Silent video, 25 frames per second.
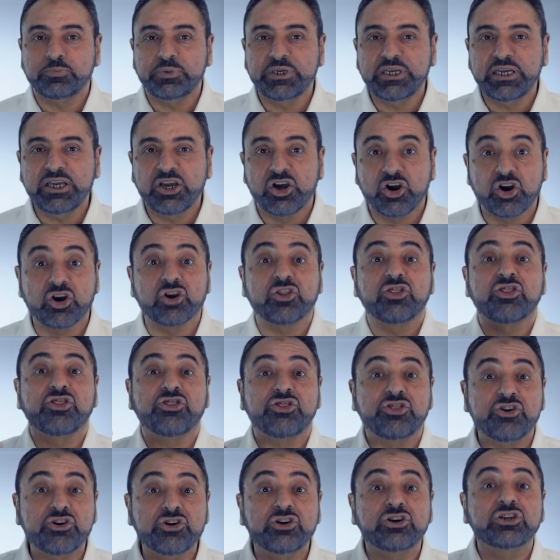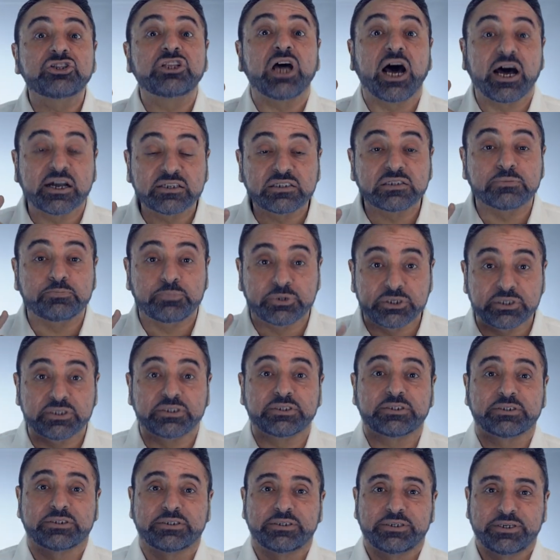to be her third
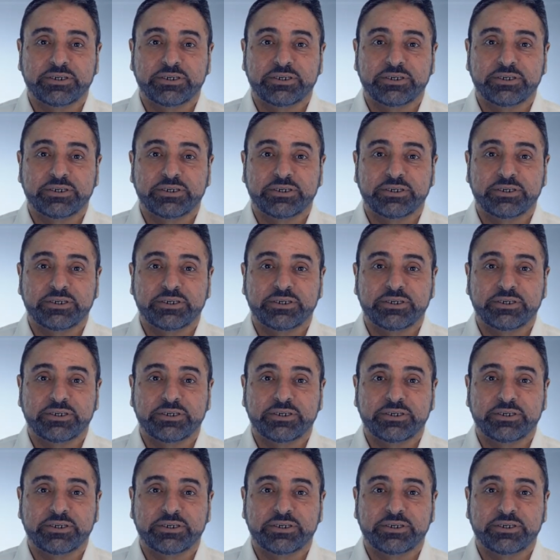husband.